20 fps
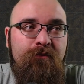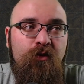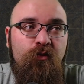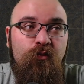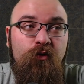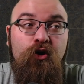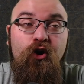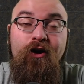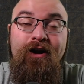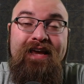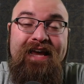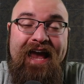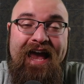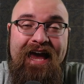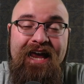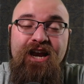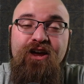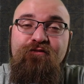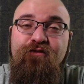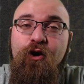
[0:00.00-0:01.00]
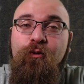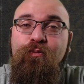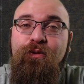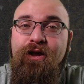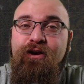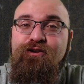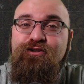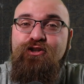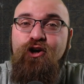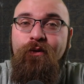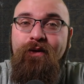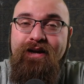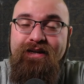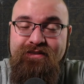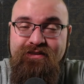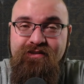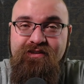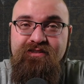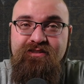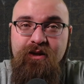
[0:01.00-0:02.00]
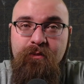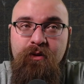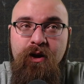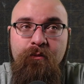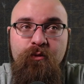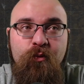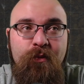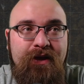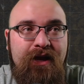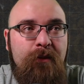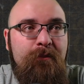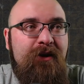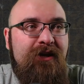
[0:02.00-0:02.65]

regarding NFL players going into this upcoming weekend,